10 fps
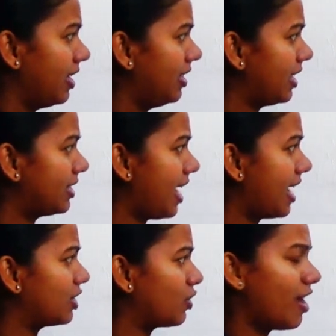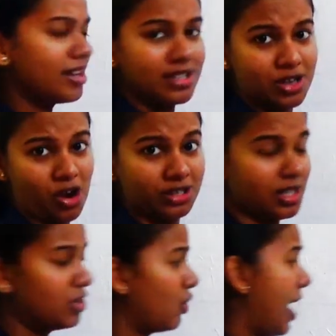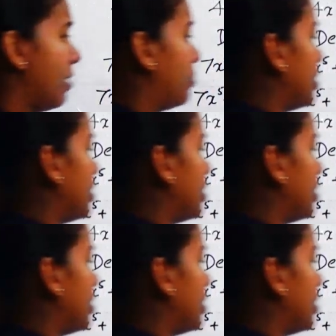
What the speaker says: Next x square is not there. So I'll put